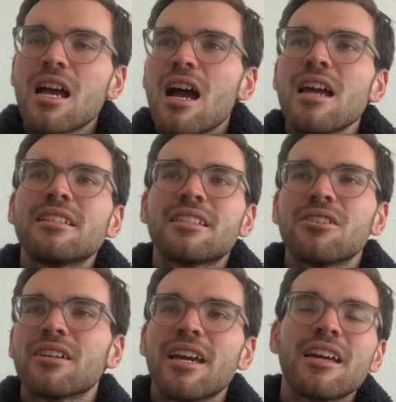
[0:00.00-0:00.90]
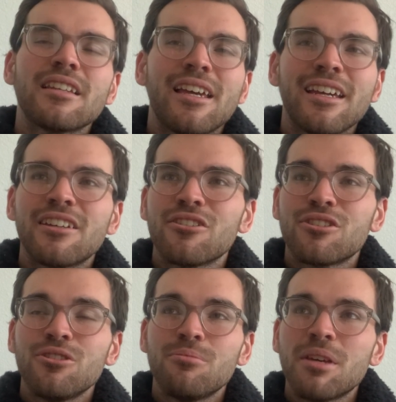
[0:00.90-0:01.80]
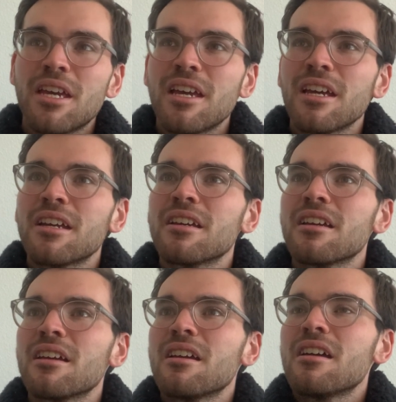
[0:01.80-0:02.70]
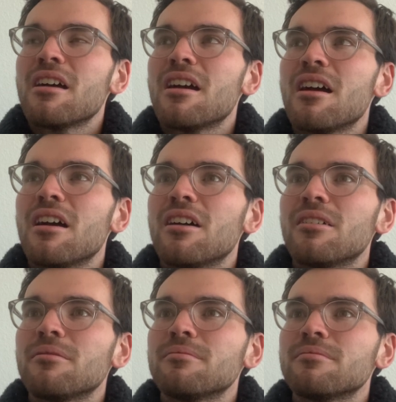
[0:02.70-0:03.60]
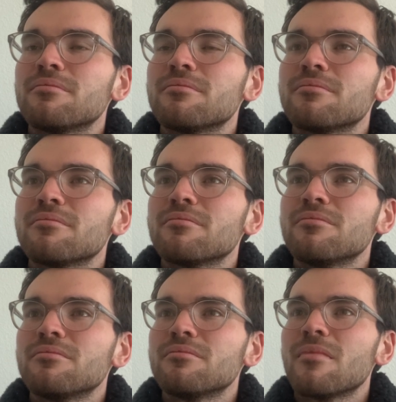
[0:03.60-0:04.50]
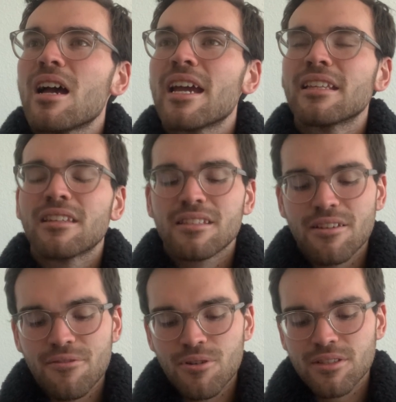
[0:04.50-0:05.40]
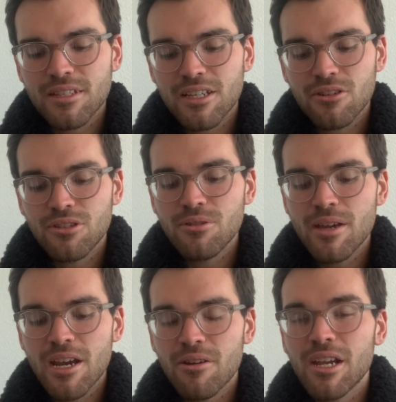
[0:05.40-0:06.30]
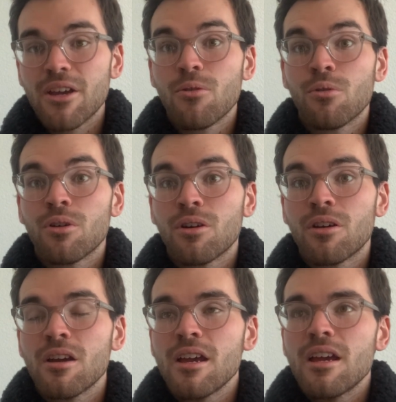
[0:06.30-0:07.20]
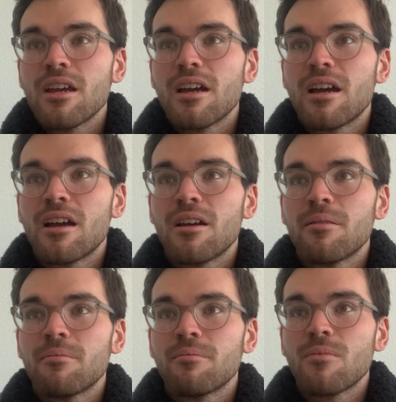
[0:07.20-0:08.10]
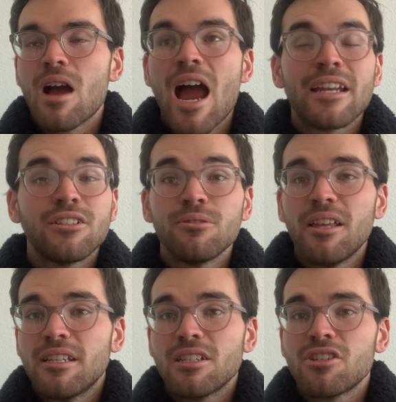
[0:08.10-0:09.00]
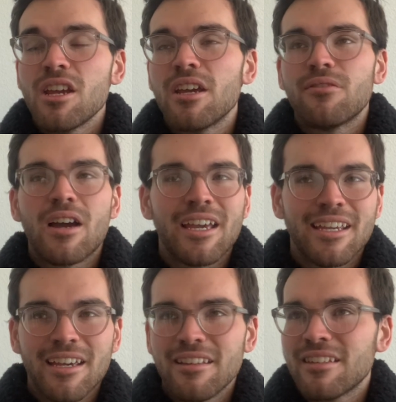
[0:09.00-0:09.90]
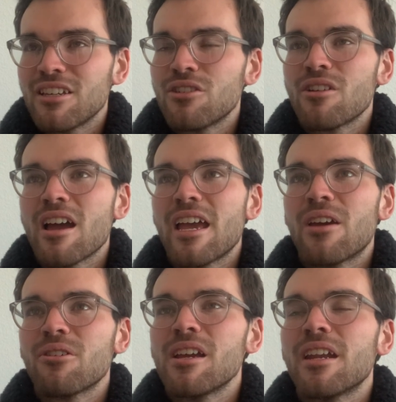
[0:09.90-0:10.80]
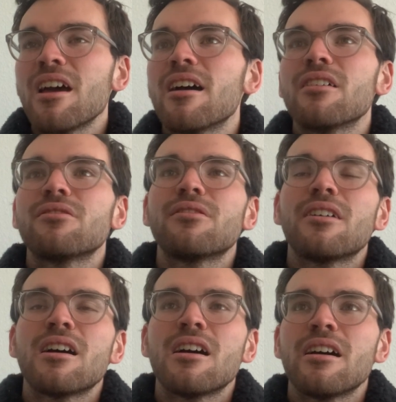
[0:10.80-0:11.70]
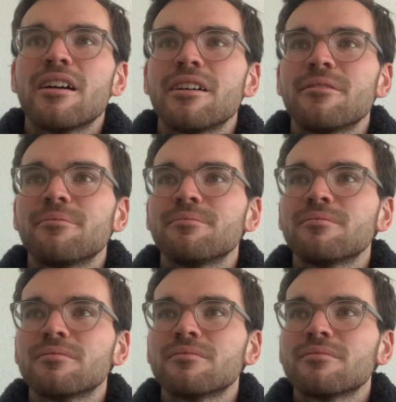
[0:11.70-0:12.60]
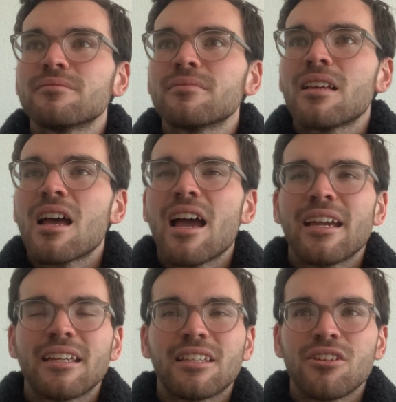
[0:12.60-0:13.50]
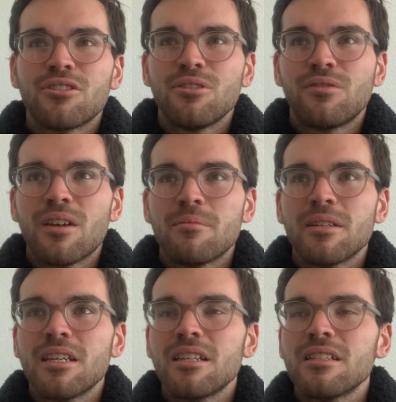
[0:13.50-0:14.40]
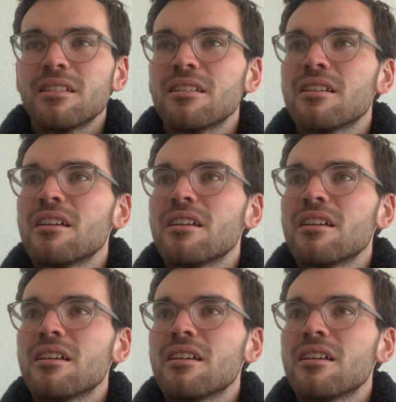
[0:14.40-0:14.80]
I still get like, you're too big. I get the stuff where it's like you're too hairy, or I do like to shave. I get that you're not hairy enough. I get that you're too feminine.